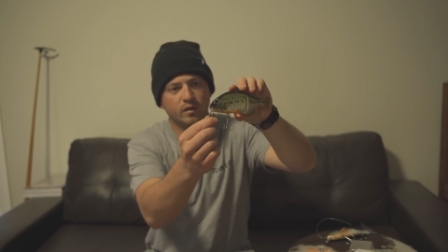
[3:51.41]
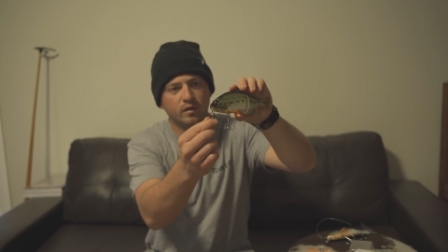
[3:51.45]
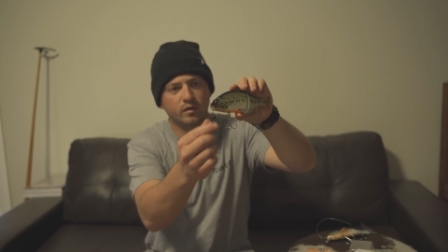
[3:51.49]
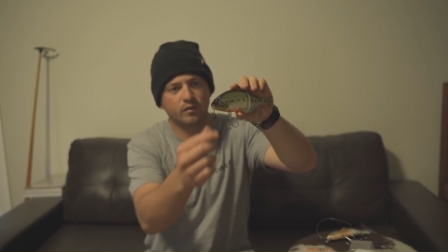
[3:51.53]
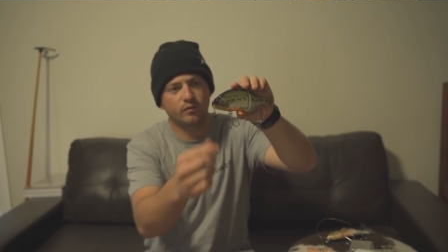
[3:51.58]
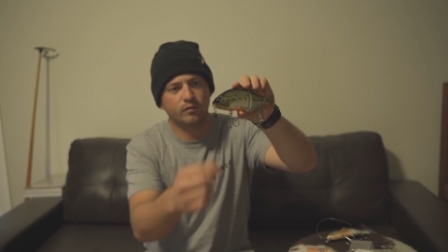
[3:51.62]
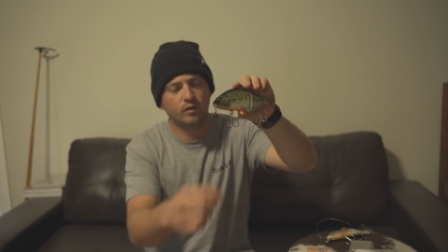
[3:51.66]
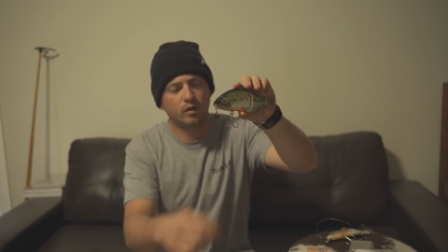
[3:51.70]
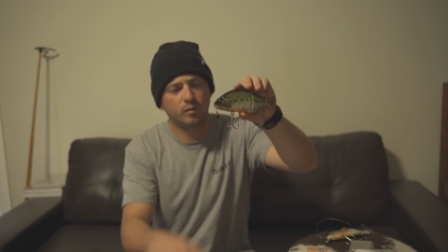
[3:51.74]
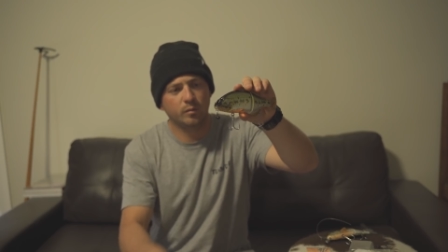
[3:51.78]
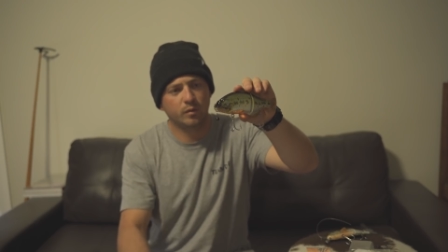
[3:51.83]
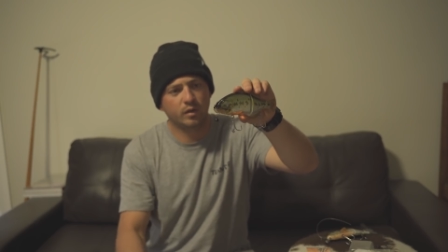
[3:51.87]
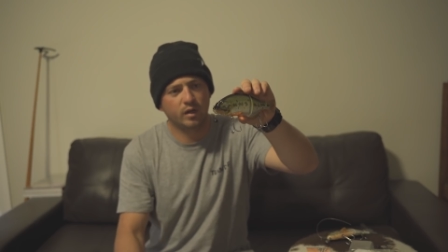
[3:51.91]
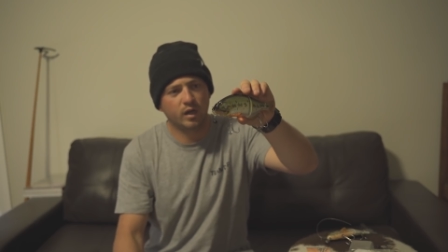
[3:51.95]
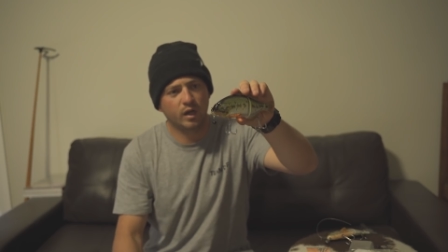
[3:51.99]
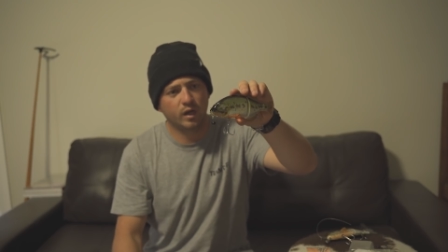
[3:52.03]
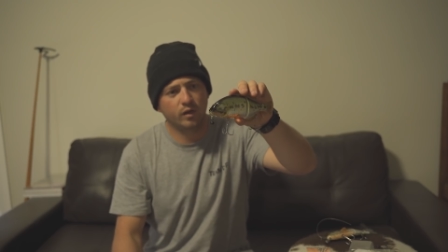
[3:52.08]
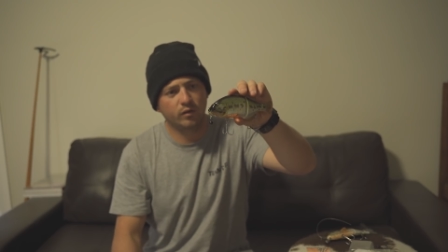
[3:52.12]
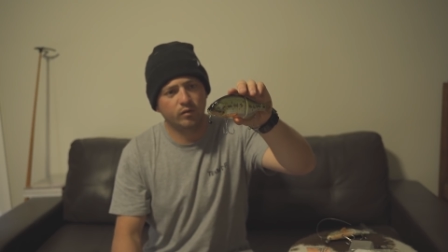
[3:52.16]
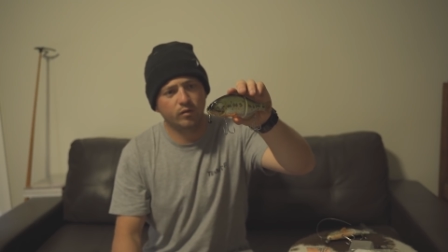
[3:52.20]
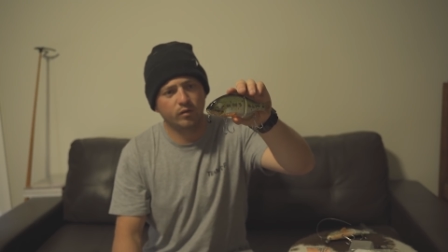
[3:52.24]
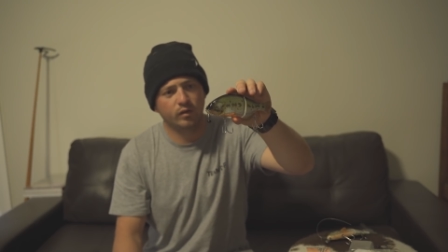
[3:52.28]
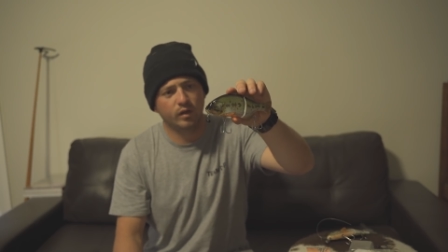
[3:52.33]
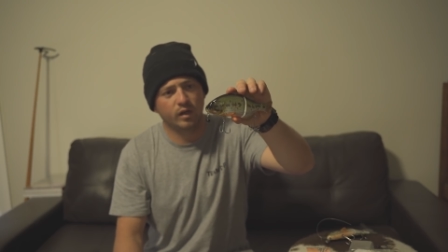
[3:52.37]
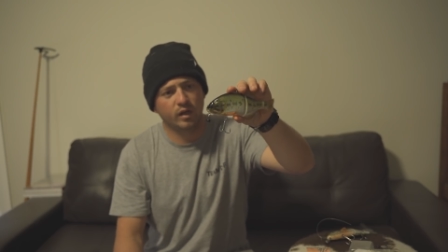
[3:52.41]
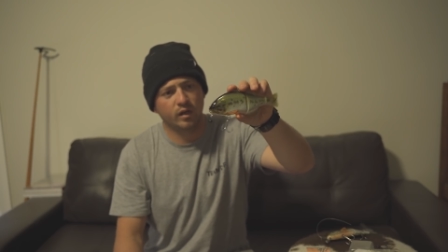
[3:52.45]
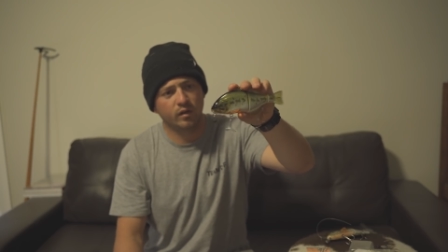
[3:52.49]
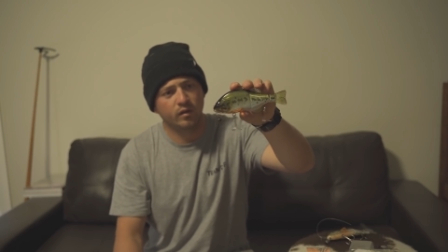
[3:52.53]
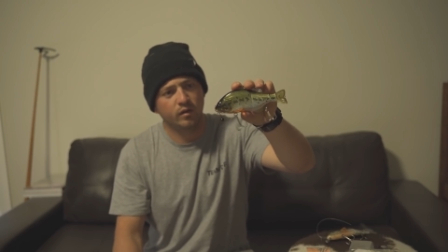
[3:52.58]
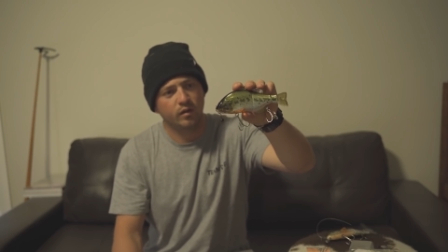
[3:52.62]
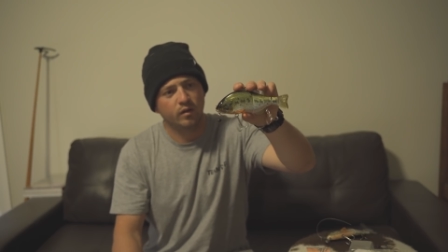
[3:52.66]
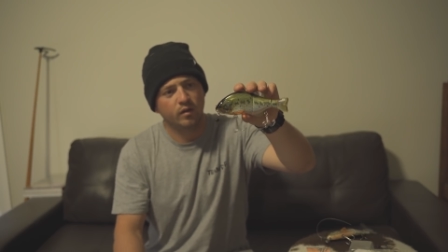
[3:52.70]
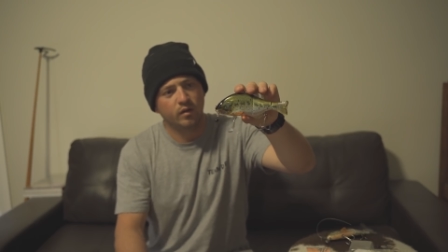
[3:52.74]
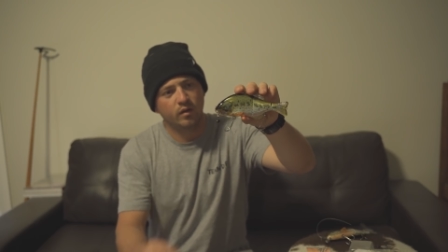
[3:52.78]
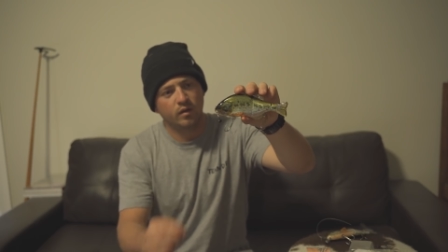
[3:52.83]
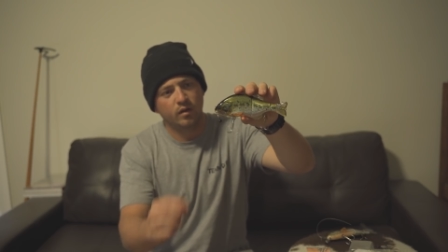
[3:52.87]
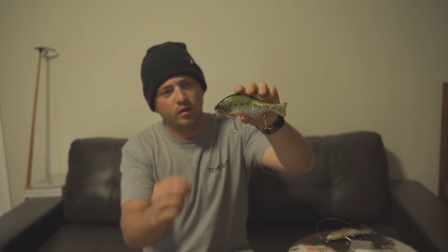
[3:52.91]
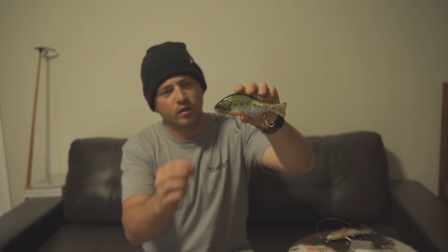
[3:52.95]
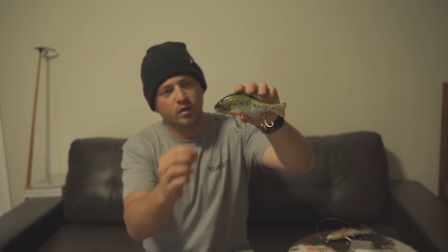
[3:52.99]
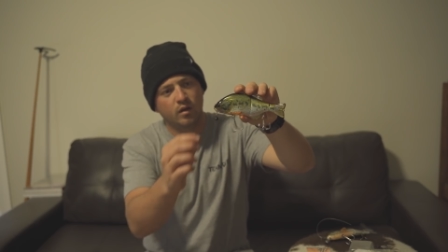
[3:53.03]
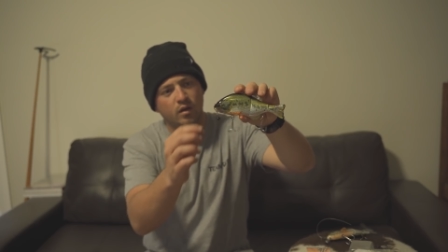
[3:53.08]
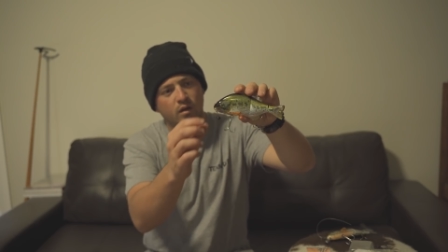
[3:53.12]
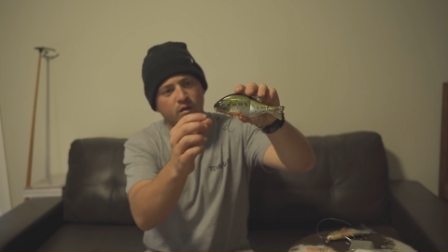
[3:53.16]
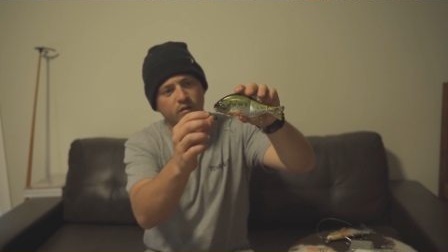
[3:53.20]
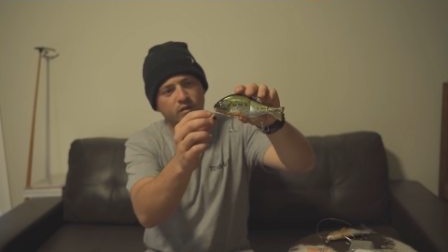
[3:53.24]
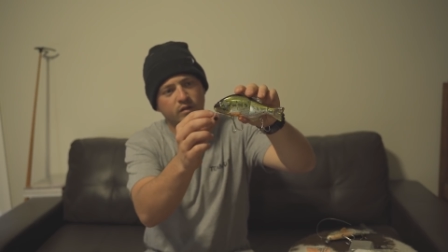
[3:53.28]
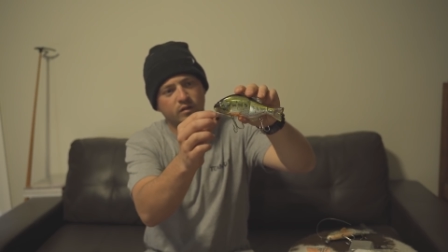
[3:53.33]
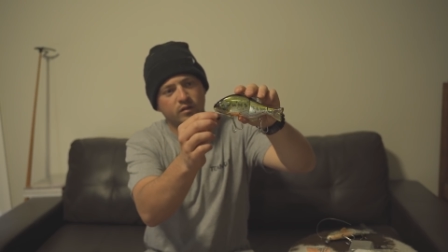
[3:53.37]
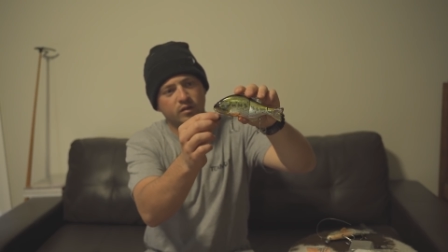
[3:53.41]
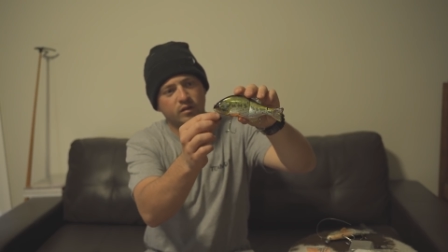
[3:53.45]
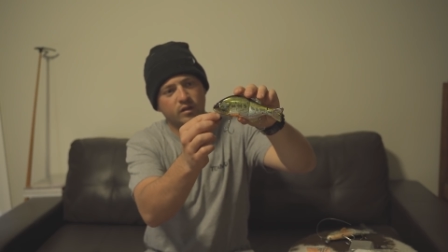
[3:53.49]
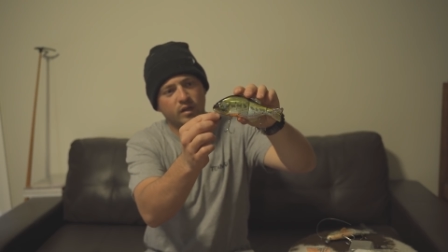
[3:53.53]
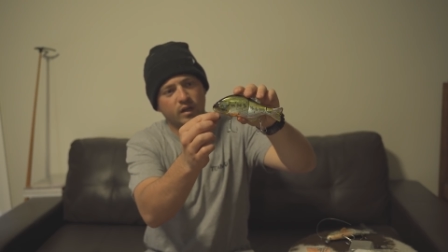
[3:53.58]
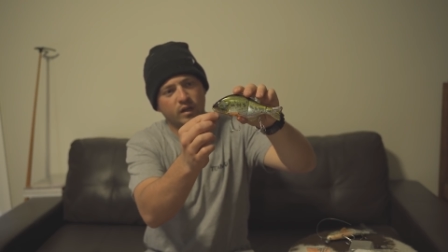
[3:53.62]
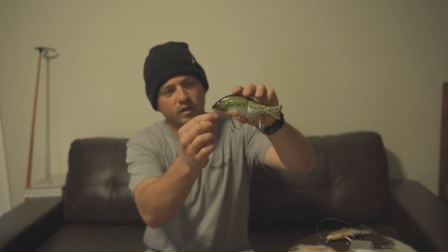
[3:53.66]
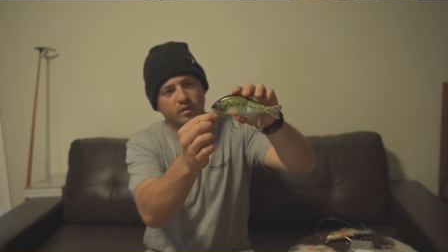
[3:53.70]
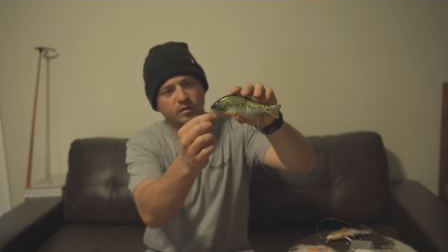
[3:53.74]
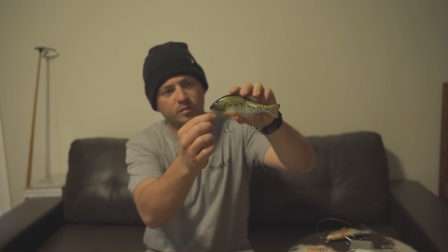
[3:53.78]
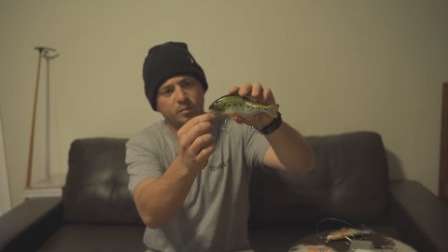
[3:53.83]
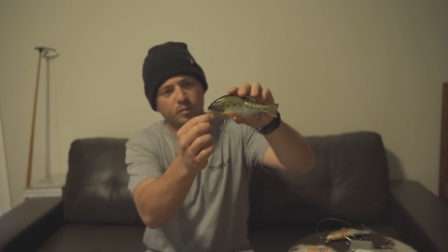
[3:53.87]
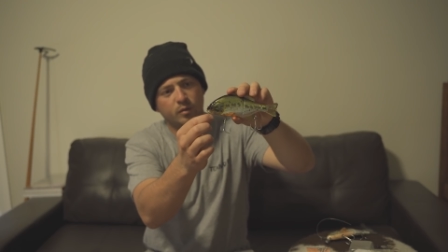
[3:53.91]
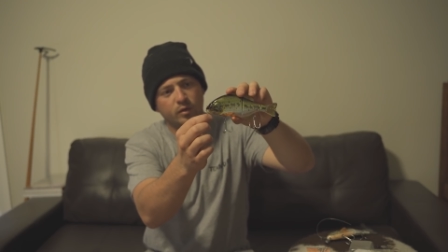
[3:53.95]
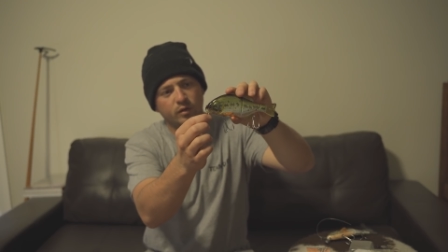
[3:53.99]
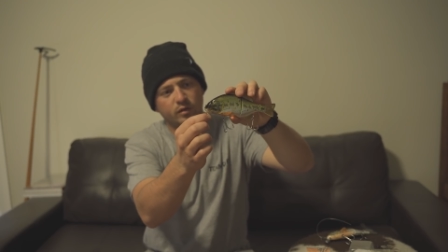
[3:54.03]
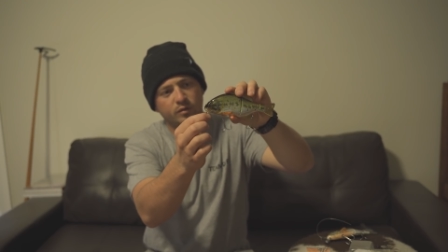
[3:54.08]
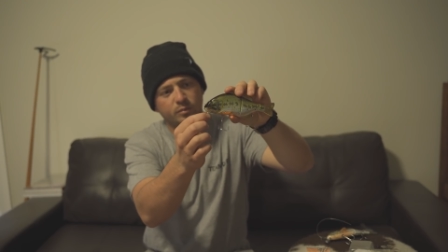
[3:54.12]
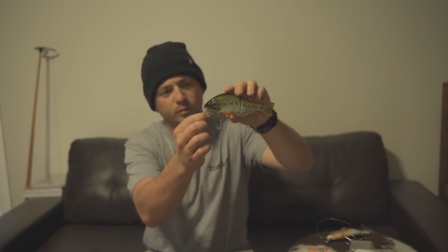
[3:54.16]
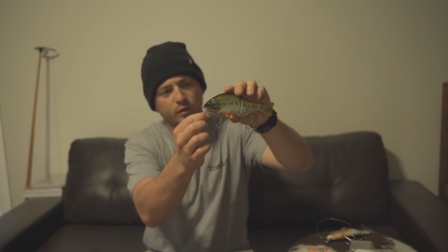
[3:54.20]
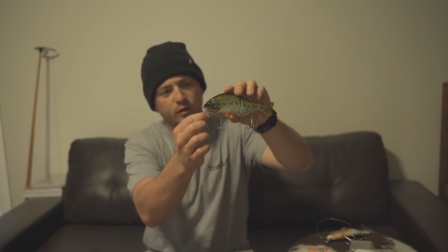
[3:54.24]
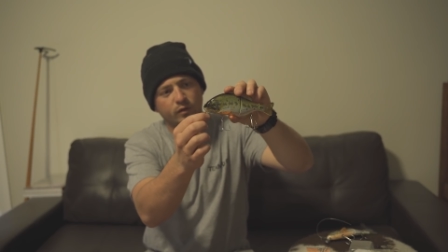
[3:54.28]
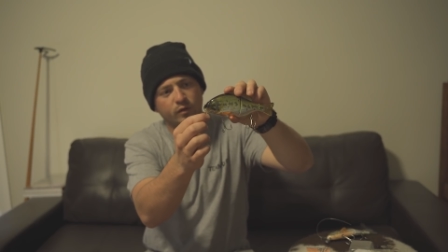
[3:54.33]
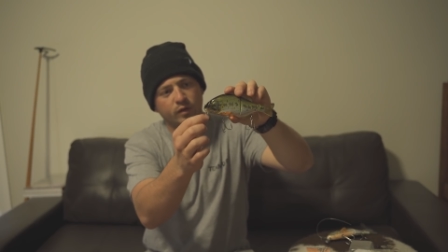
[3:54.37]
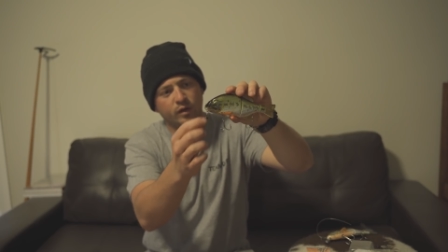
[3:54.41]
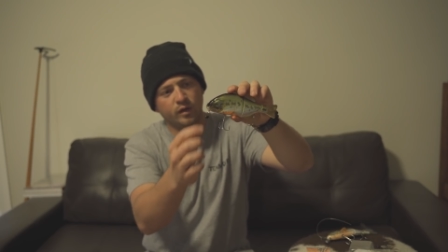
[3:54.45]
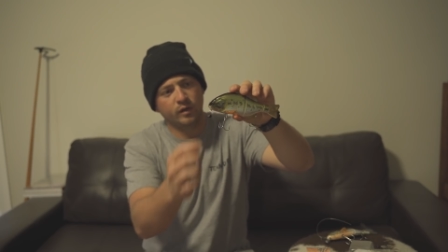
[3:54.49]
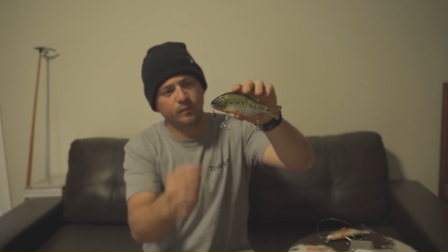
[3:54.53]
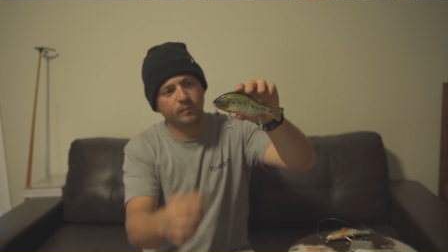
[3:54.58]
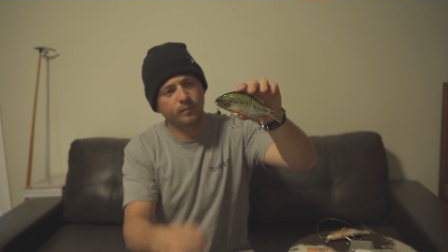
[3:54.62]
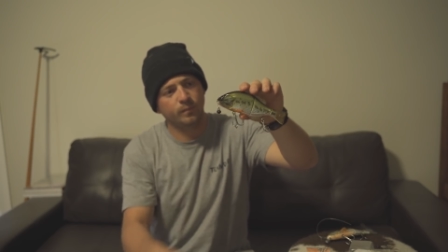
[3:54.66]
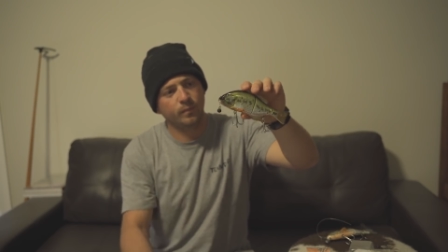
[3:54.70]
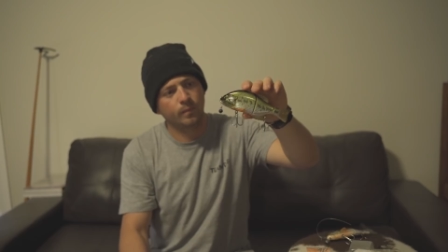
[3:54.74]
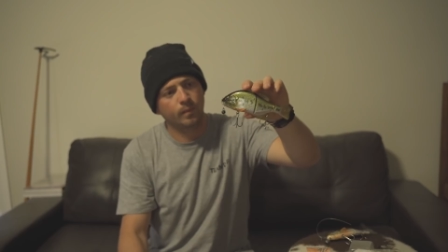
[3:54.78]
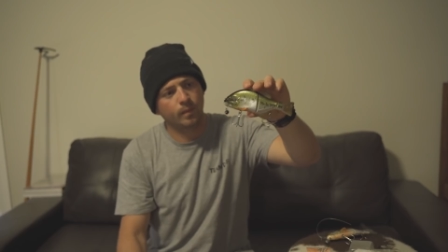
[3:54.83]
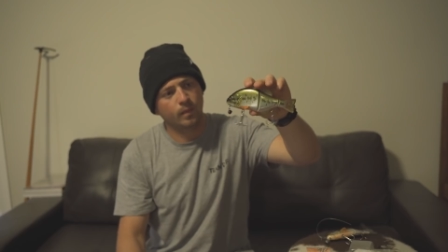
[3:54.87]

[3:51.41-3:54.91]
at the front of my Gantarel there, just attached by a split ring.